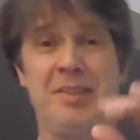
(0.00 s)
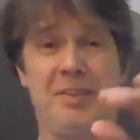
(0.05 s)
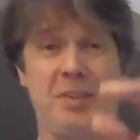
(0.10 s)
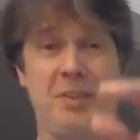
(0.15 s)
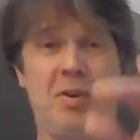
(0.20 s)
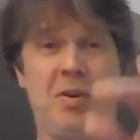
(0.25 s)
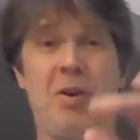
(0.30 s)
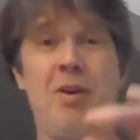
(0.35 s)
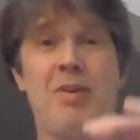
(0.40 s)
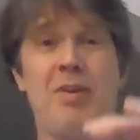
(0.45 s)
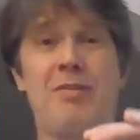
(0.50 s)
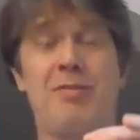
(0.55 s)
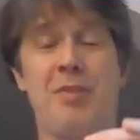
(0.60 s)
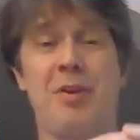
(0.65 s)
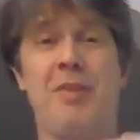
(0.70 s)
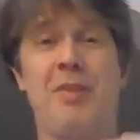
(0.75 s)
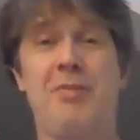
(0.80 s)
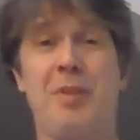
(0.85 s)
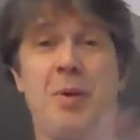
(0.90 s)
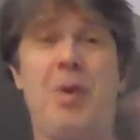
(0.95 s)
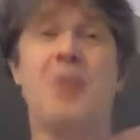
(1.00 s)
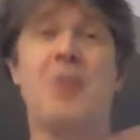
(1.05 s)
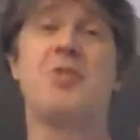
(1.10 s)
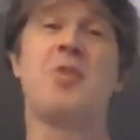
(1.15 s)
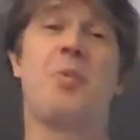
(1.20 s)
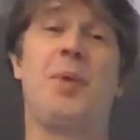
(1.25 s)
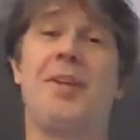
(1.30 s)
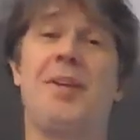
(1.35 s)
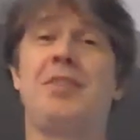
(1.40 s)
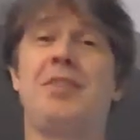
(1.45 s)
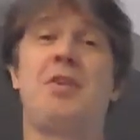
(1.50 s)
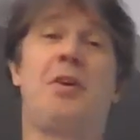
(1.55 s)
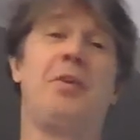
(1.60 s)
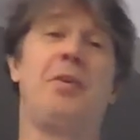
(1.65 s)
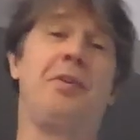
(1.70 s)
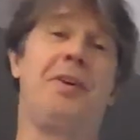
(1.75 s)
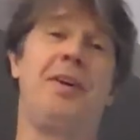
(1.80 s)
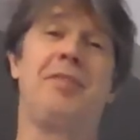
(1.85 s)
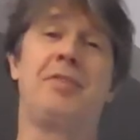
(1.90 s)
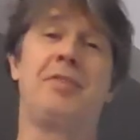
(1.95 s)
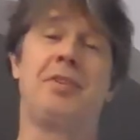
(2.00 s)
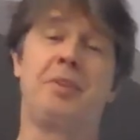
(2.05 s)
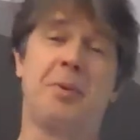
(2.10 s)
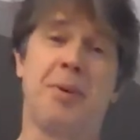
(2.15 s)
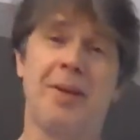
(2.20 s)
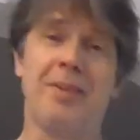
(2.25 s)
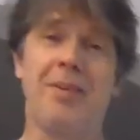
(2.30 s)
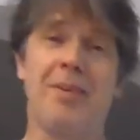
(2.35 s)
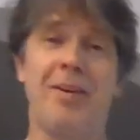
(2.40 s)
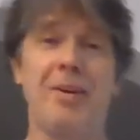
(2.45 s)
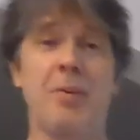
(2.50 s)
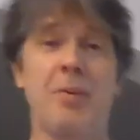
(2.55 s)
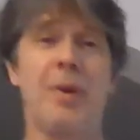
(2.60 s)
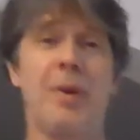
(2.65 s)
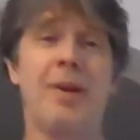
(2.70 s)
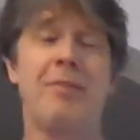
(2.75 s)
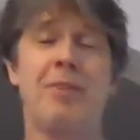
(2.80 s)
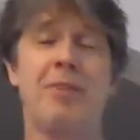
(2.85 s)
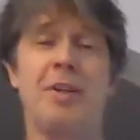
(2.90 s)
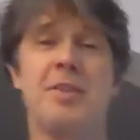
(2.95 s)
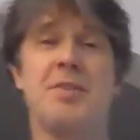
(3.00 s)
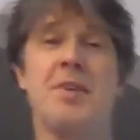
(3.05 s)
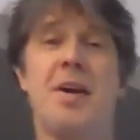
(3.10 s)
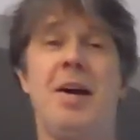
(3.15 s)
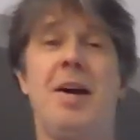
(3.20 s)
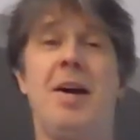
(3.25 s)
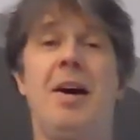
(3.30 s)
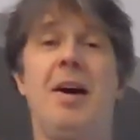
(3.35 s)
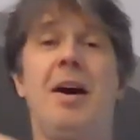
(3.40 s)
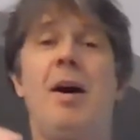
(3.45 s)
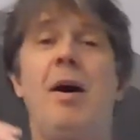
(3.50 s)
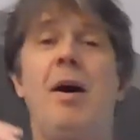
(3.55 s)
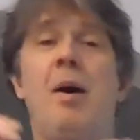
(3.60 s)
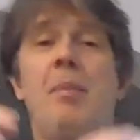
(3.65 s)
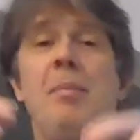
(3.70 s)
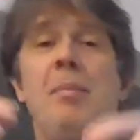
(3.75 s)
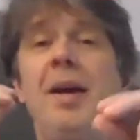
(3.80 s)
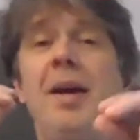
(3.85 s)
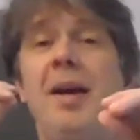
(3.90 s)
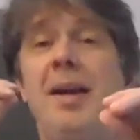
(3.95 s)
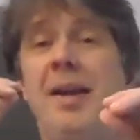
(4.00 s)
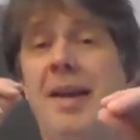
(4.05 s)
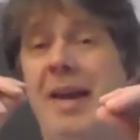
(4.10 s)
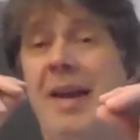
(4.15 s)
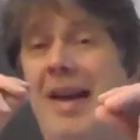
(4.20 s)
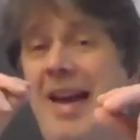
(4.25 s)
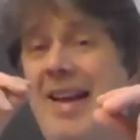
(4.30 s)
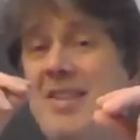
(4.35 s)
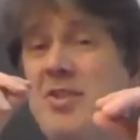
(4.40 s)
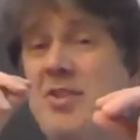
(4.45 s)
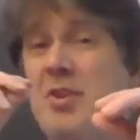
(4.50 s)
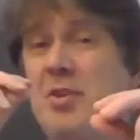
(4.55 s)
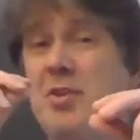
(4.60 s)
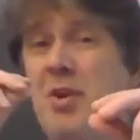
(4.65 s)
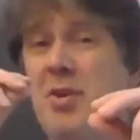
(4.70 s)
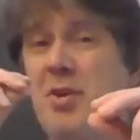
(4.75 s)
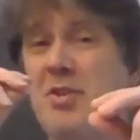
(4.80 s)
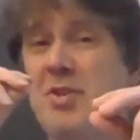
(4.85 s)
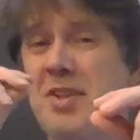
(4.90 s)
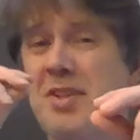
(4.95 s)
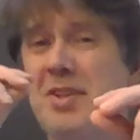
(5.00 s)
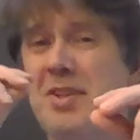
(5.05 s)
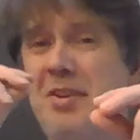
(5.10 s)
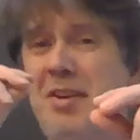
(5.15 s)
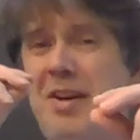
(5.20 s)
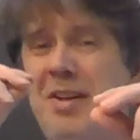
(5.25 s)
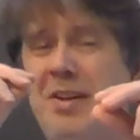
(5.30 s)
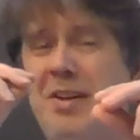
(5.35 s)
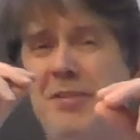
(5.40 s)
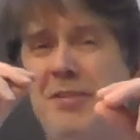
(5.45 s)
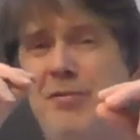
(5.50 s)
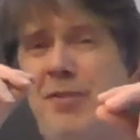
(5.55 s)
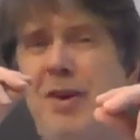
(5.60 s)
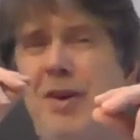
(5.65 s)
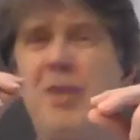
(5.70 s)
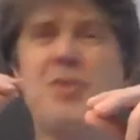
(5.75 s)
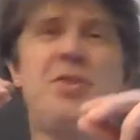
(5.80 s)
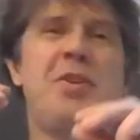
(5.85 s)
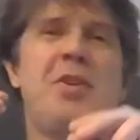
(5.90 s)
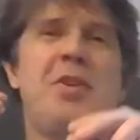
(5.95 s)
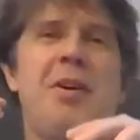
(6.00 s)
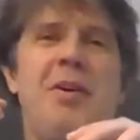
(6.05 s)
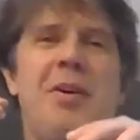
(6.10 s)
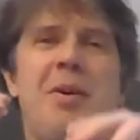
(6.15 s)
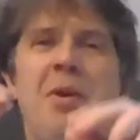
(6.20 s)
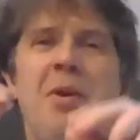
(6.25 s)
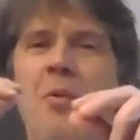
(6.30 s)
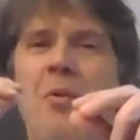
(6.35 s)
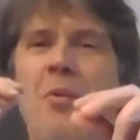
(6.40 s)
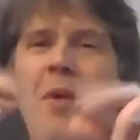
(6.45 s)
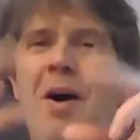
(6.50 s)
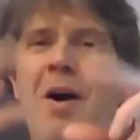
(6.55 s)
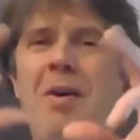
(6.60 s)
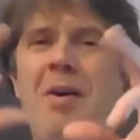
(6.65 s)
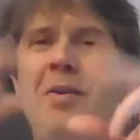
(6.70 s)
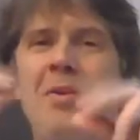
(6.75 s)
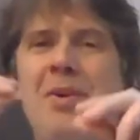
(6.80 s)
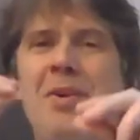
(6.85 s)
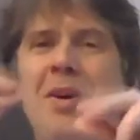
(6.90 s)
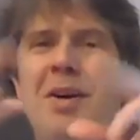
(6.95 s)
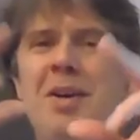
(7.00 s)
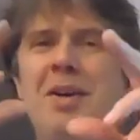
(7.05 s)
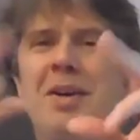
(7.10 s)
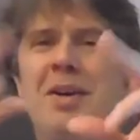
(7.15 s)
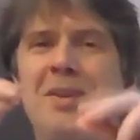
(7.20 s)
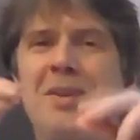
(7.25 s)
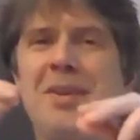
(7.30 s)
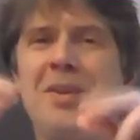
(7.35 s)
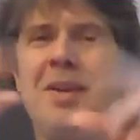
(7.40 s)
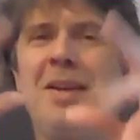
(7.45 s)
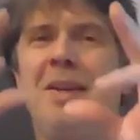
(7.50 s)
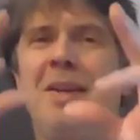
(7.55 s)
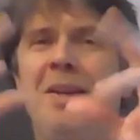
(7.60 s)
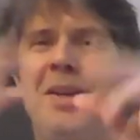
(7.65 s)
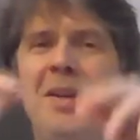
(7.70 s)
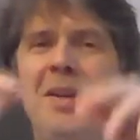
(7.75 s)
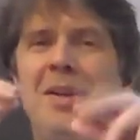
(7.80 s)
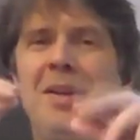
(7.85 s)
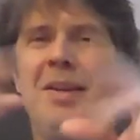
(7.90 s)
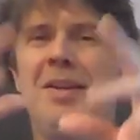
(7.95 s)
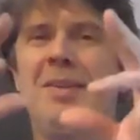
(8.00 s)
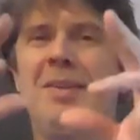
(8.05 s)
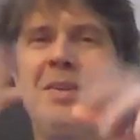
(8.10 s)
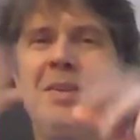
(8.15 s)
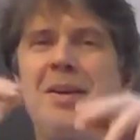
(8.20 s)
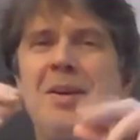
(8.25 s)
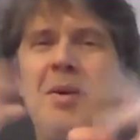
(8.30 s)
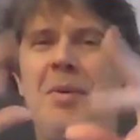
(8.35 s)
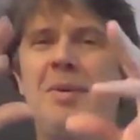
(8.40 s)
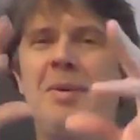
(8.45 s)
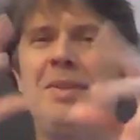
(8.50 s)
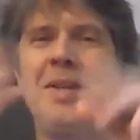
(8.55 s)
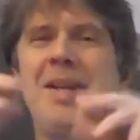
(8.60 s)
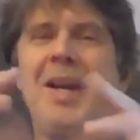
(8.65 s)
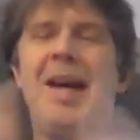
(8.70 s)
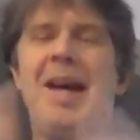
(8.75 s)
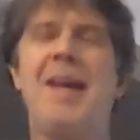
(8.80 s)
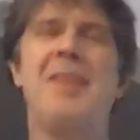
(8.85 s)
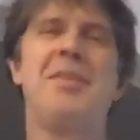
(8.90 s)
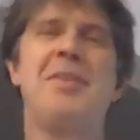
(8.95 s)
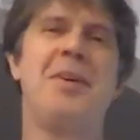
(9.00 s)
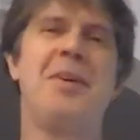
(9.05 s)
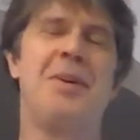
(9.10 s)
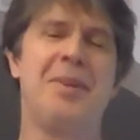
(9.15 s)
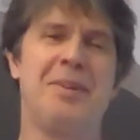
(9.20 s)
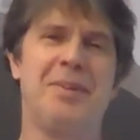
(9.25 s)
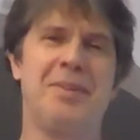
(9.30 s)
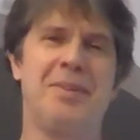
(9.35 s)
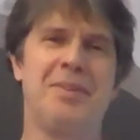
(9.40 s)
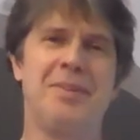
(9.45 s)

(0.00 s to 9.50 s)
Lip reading: in the car in front of you, also waiting to turn left at the red light or whatever it is, has their turn signal on, and at first you go, whoa, look, they're going together.